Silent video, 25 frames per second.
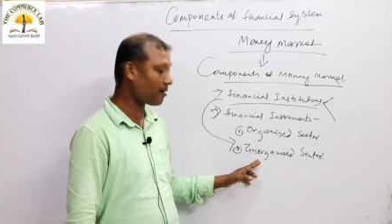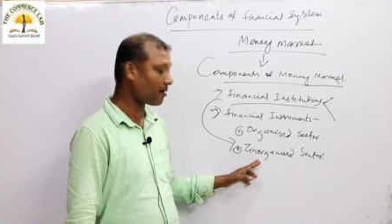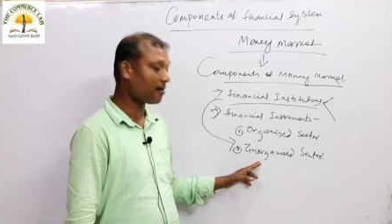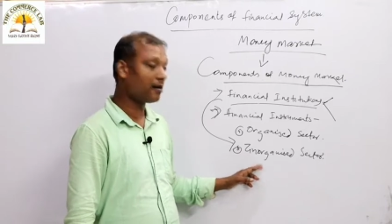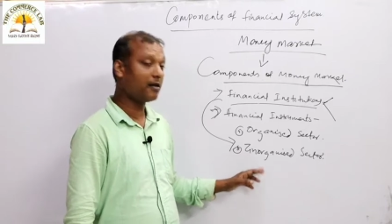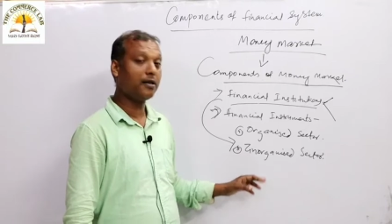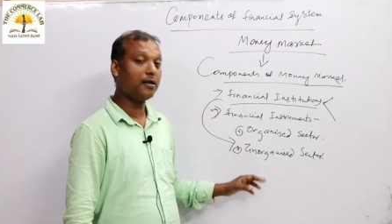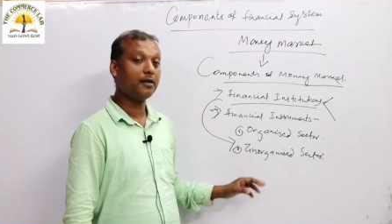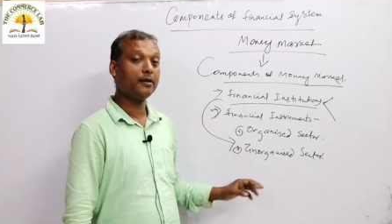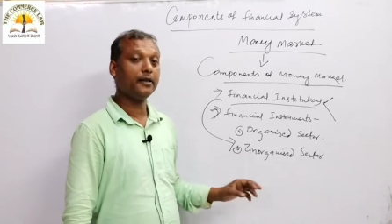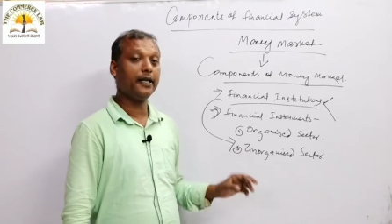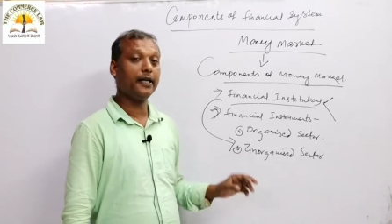
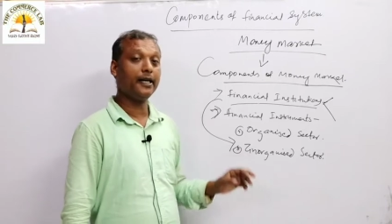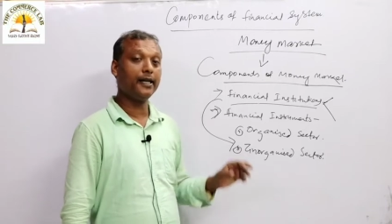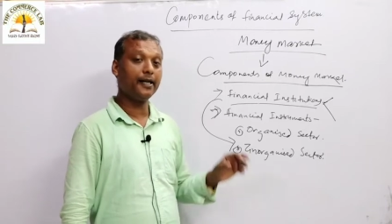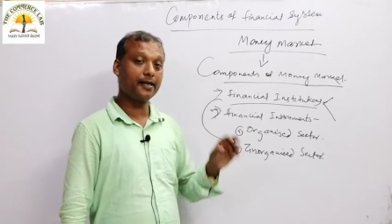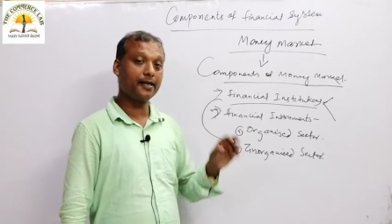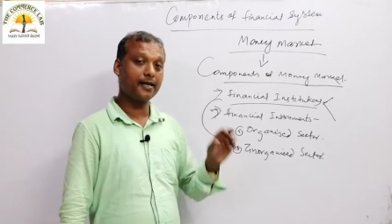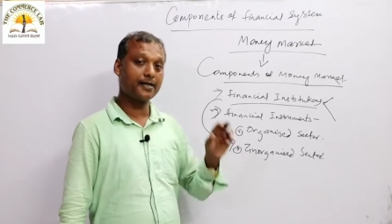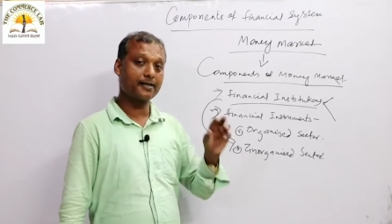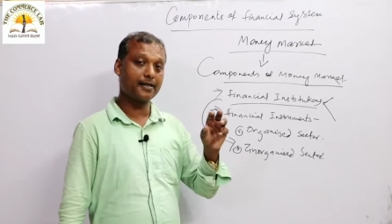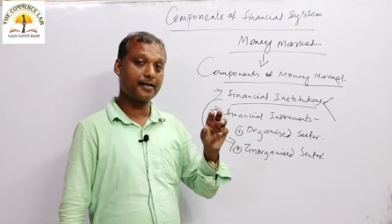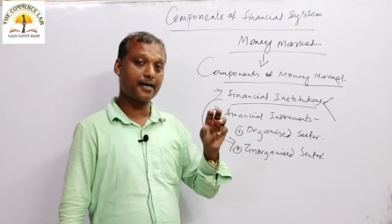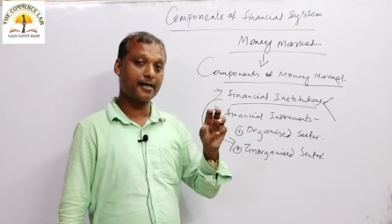sector, the
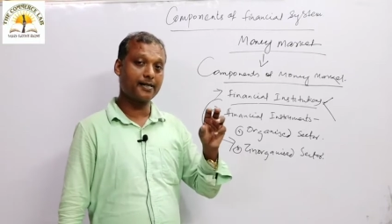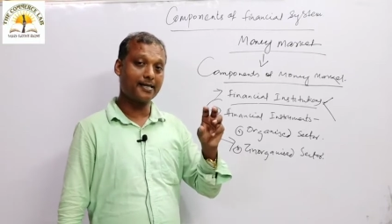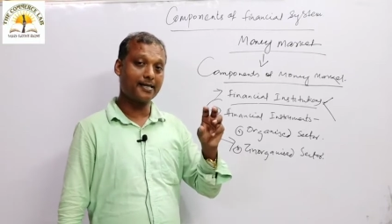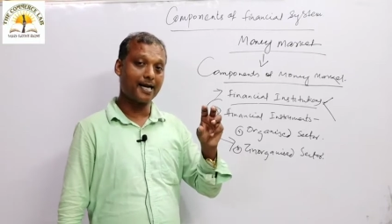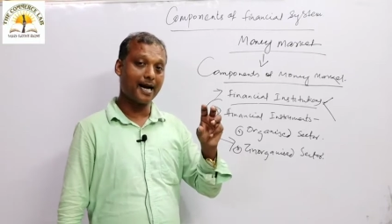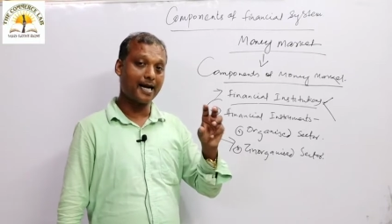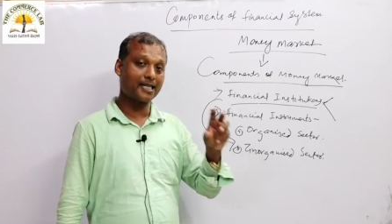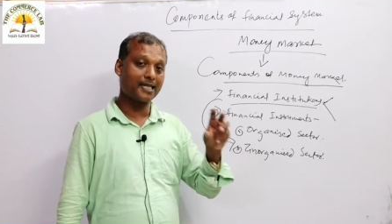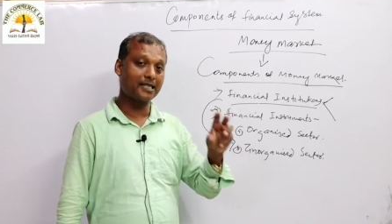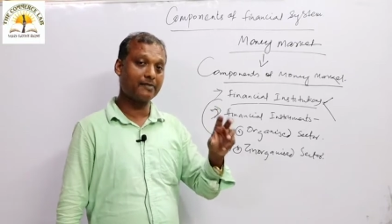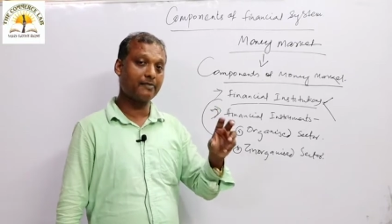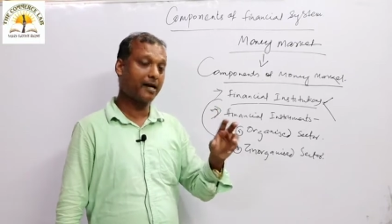interest rate
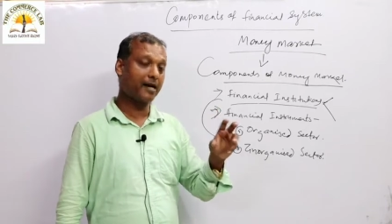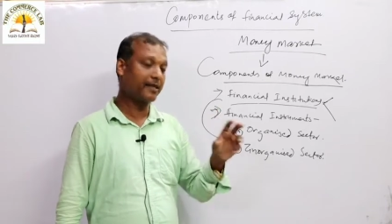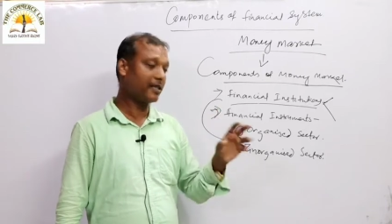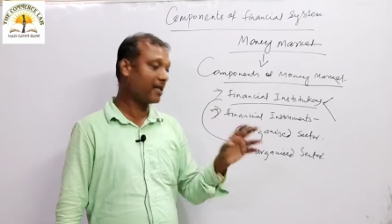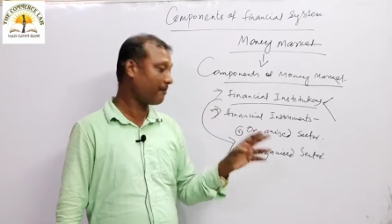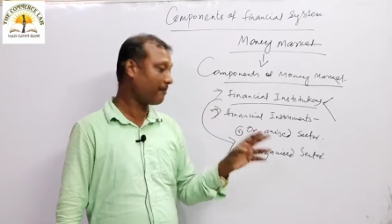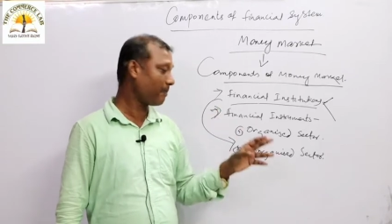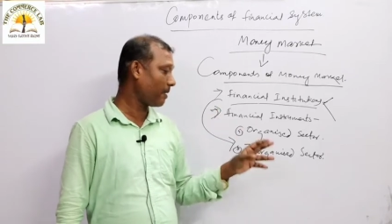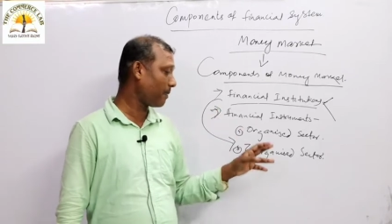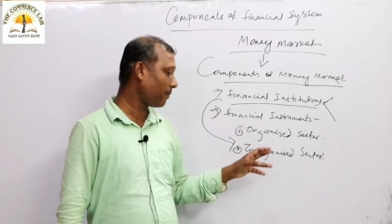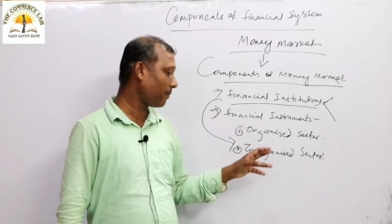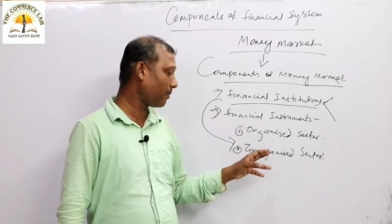charged by
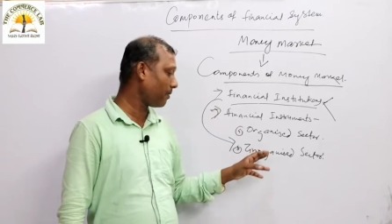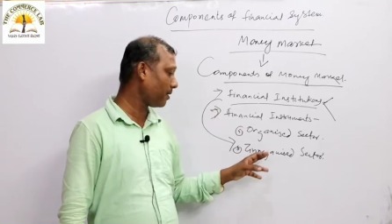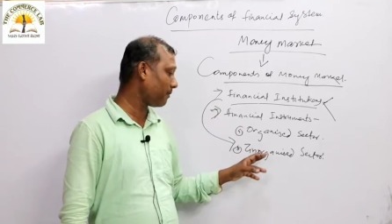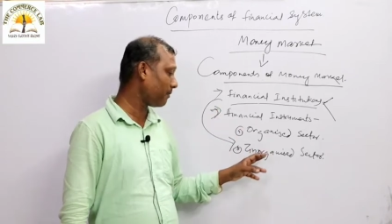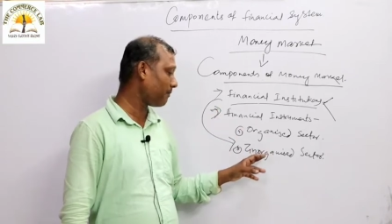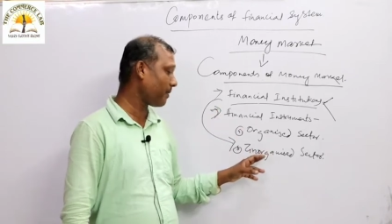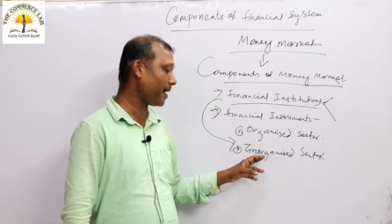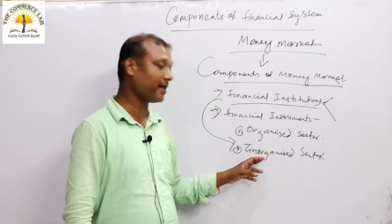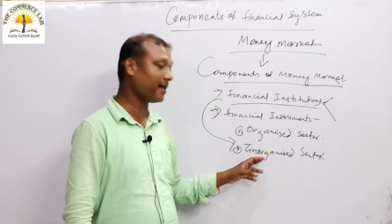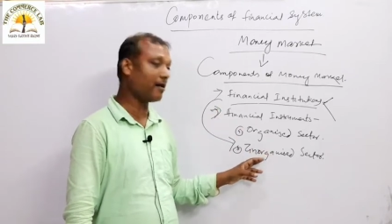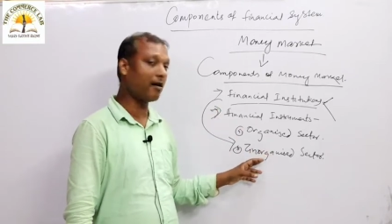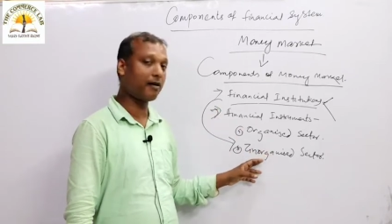the
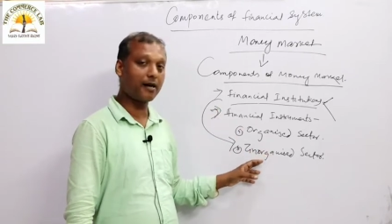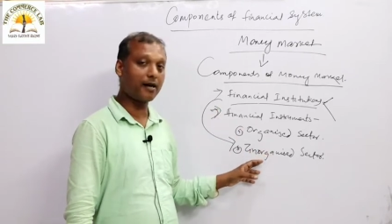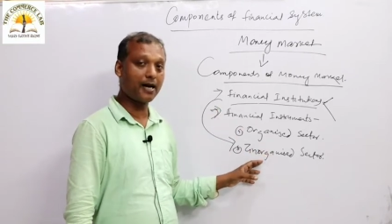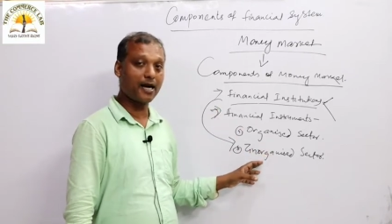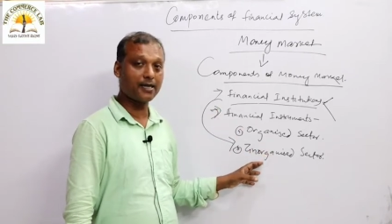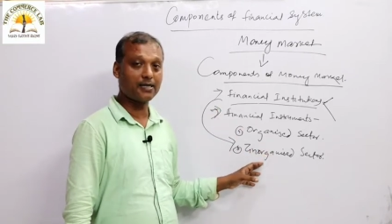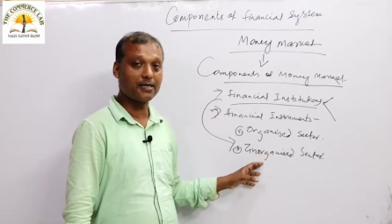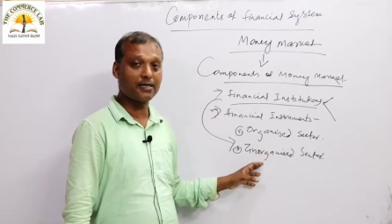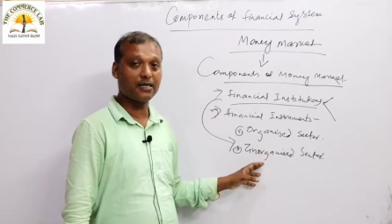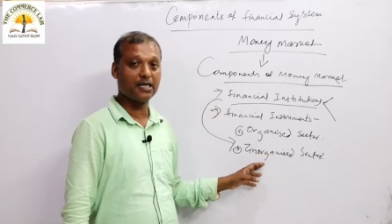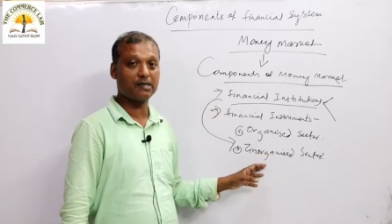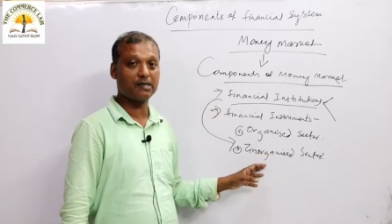people, by the
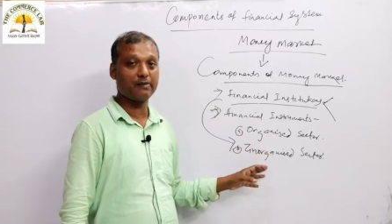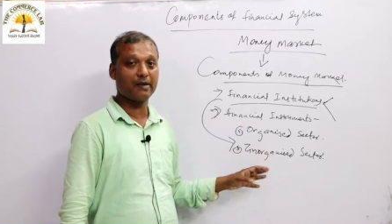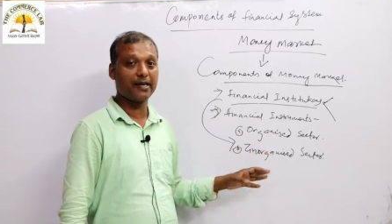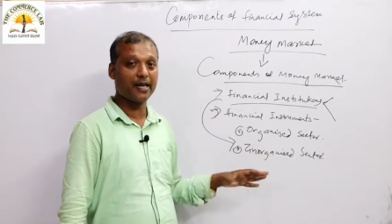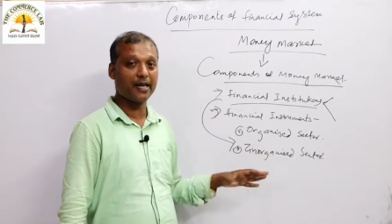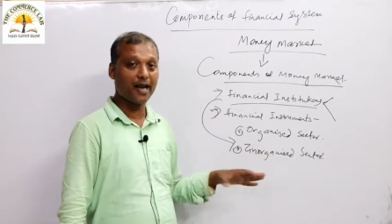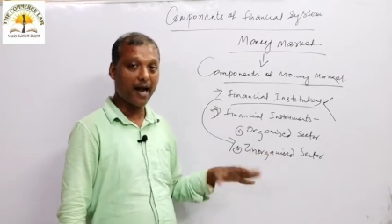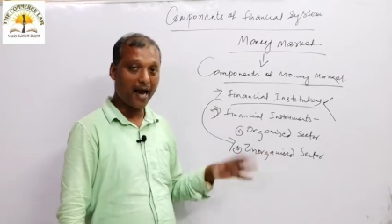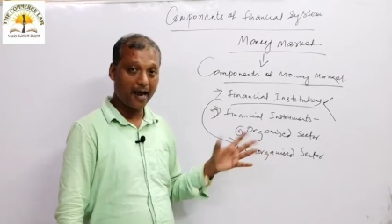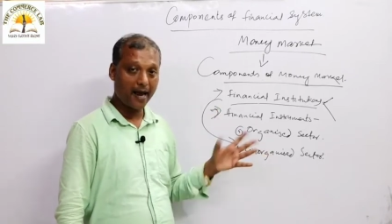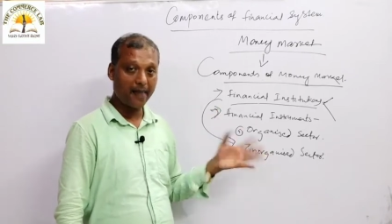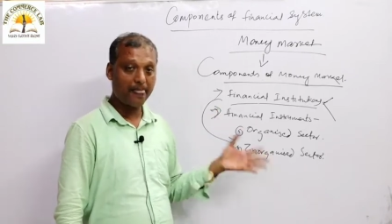organization is
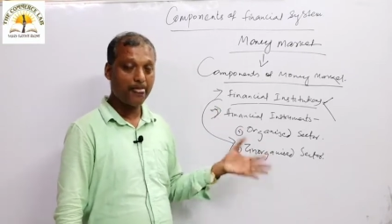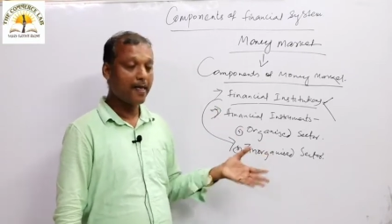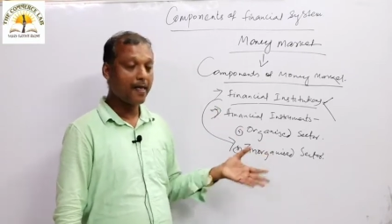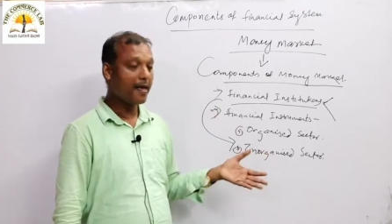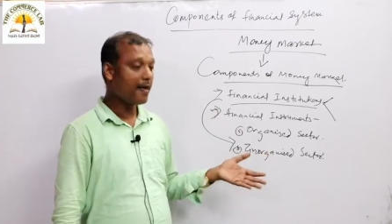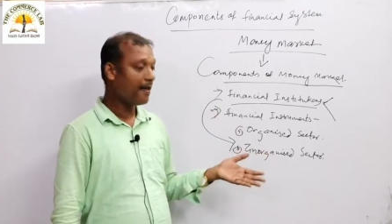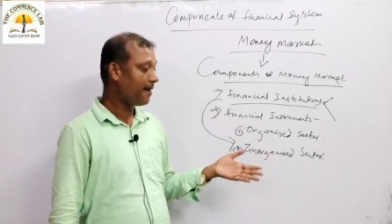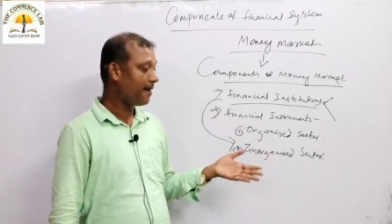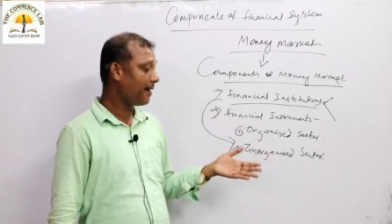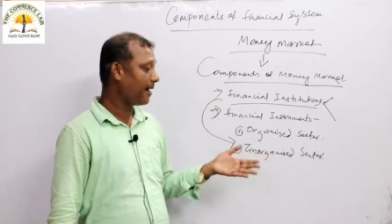very high,